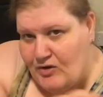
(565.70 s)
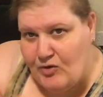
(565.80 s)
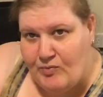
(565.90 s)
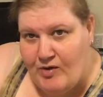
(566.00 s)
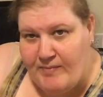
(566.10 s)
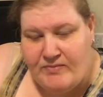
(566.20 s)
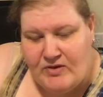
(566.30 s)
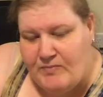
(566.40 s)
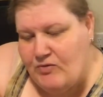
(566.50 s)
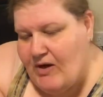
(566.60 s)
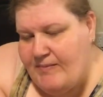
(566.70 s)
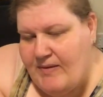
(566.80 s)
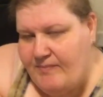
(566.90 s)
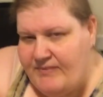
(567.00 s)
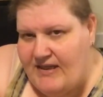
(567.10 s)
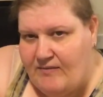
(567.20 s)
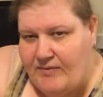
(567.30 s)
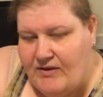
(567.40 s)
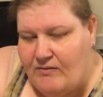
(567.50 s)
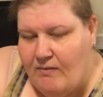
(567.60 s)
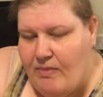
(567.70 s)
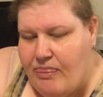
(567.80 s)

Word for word: subscribe, subscribed up and down below.